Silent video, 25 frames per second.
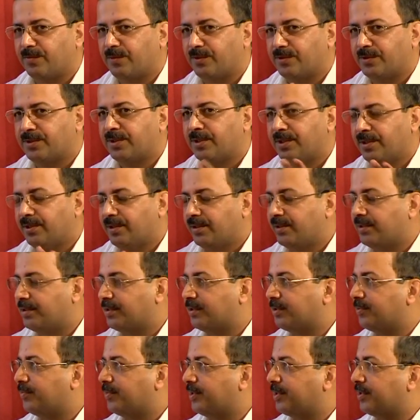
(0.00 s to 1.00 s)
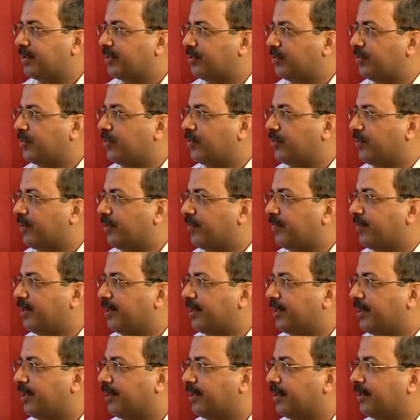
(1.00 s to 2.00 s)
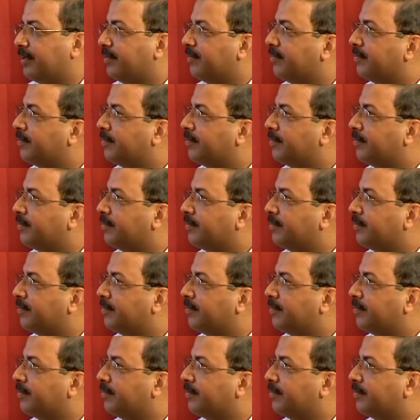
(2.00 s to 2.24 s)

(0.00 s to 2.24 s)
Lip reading: was been shown to have been cleared.